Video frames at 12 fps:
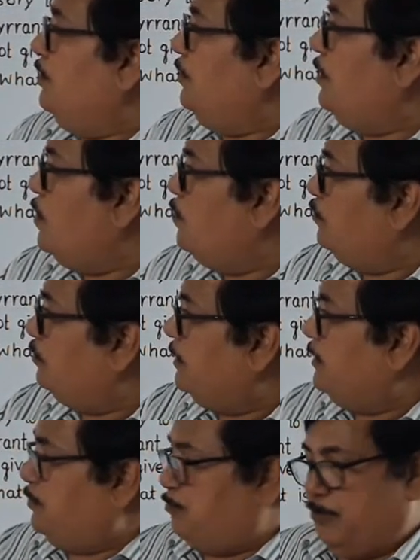Now,
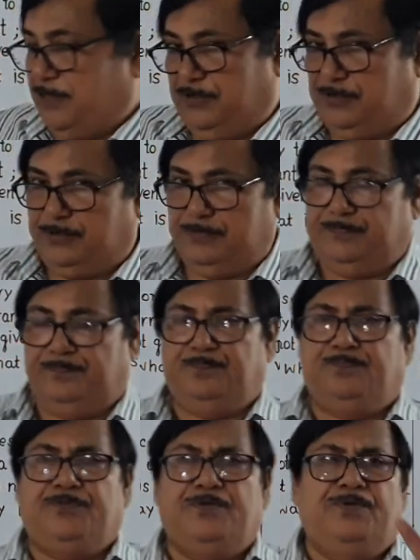third point.
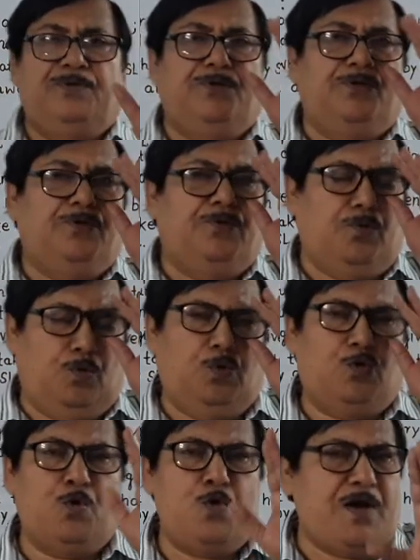
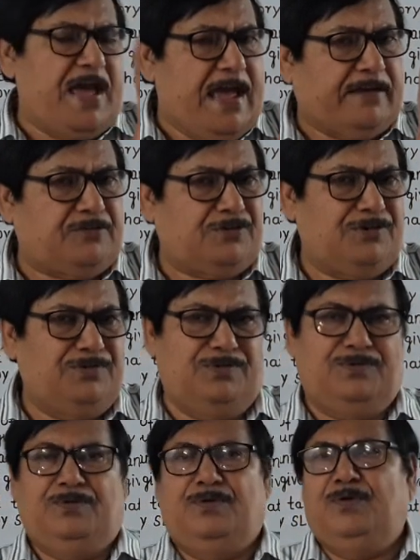No act
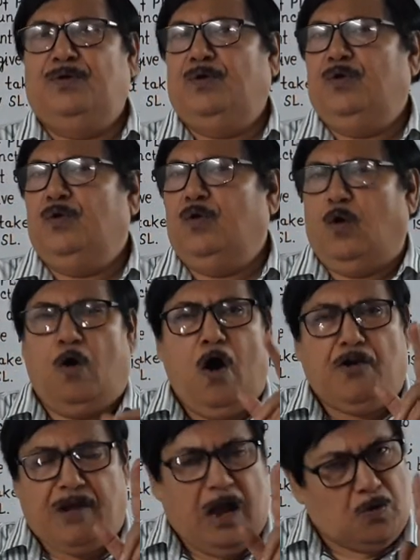
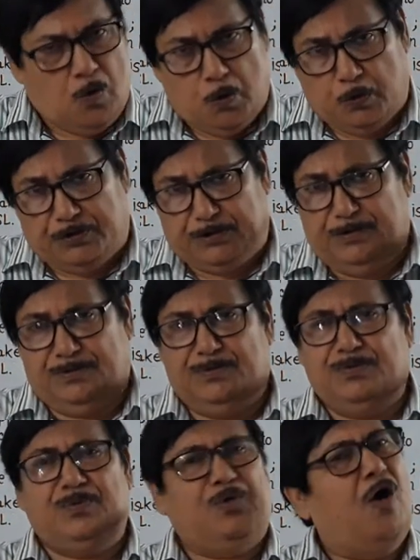or a code
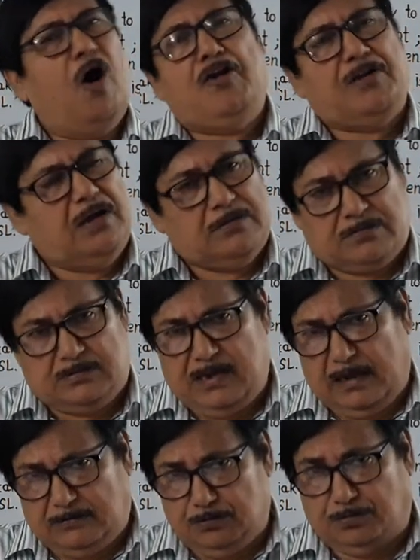or a
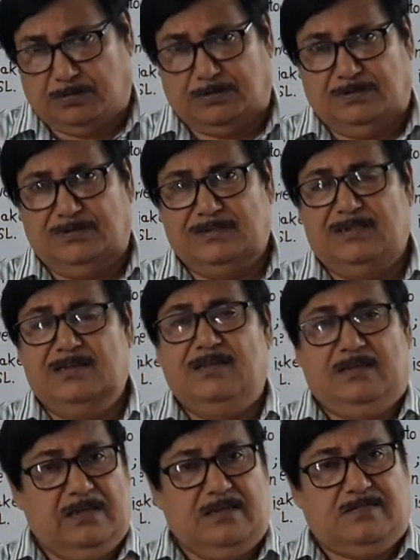statute
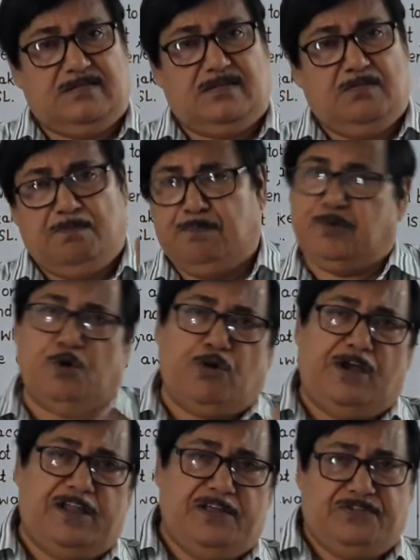is
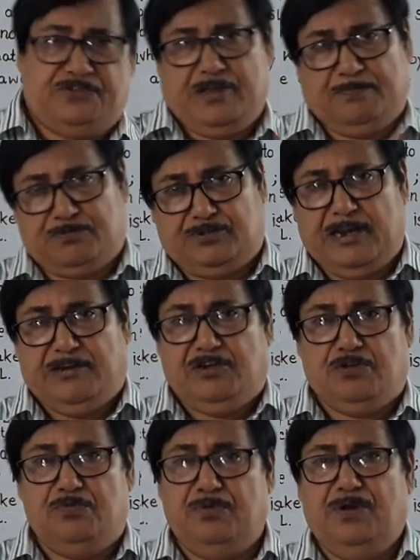purely
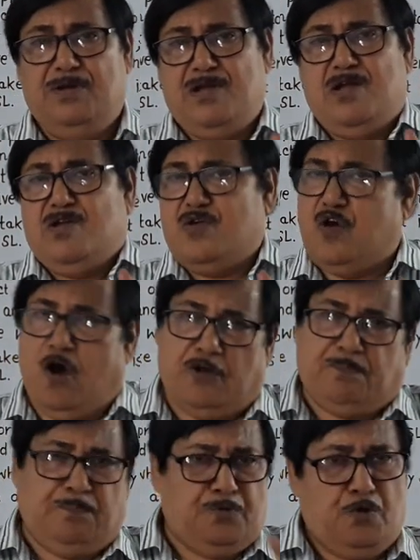substantive
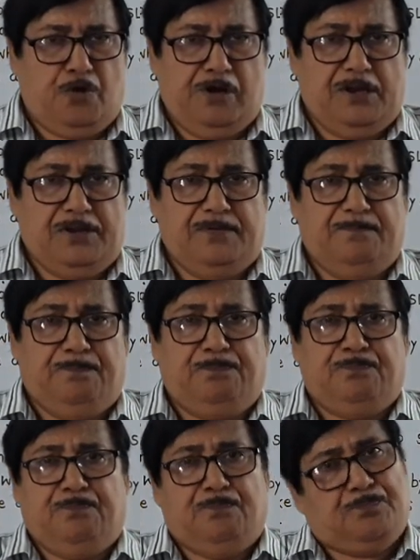or purely
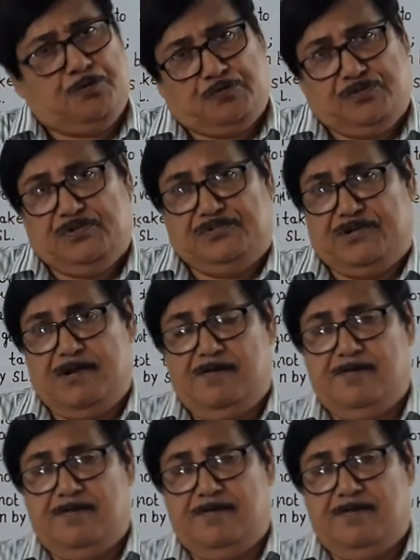procedural.